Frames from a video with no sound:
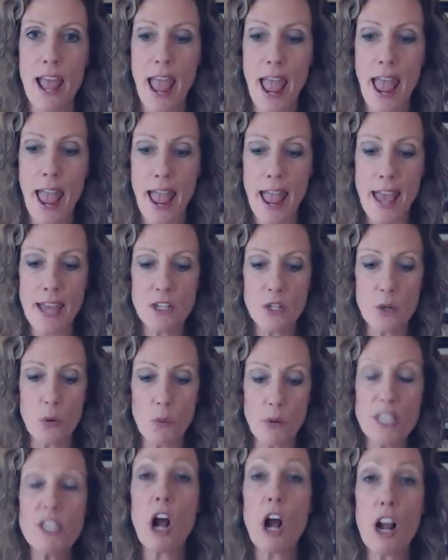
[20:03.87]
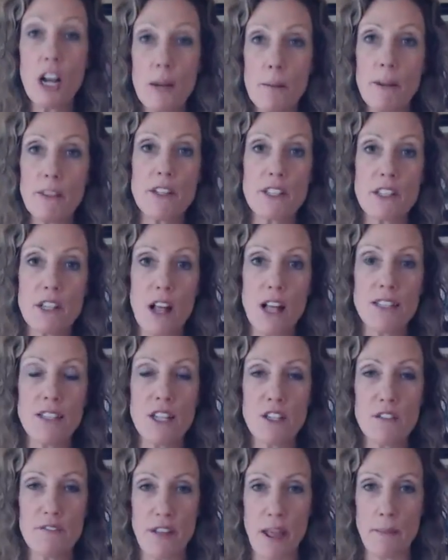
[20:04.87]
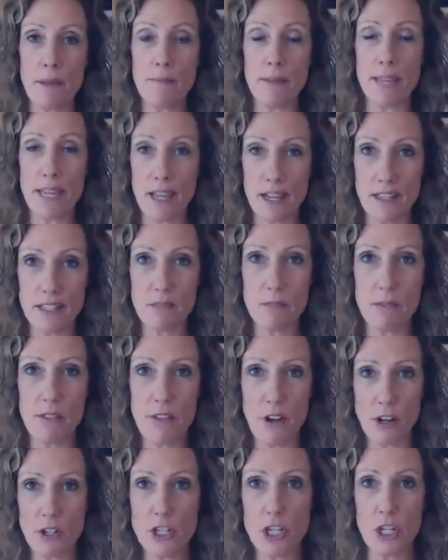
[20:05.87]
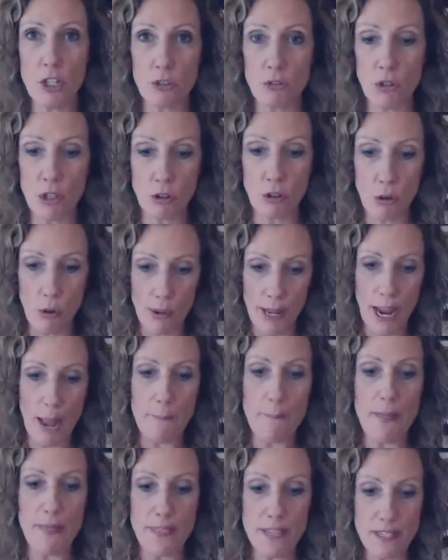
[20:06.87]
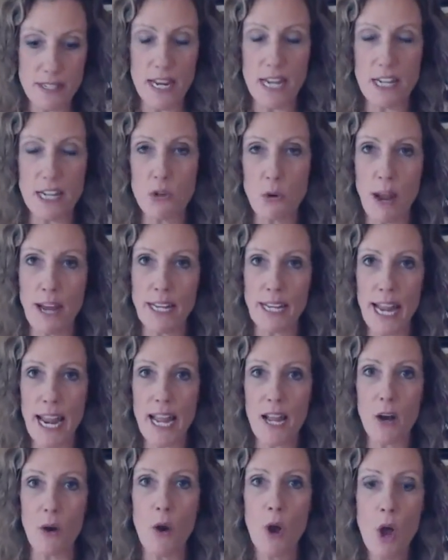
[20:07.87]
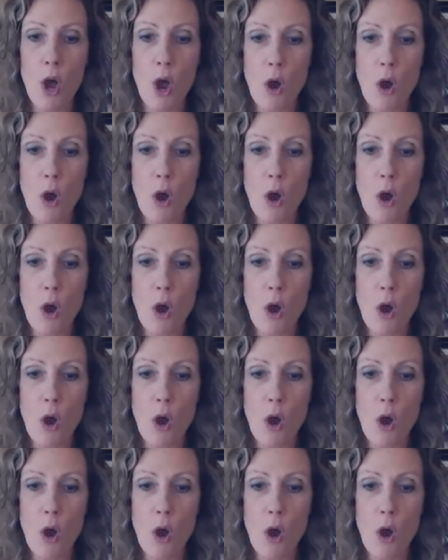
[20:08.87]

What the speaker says: And we talk about this lots as a family, because with our children growing up at this stage right now,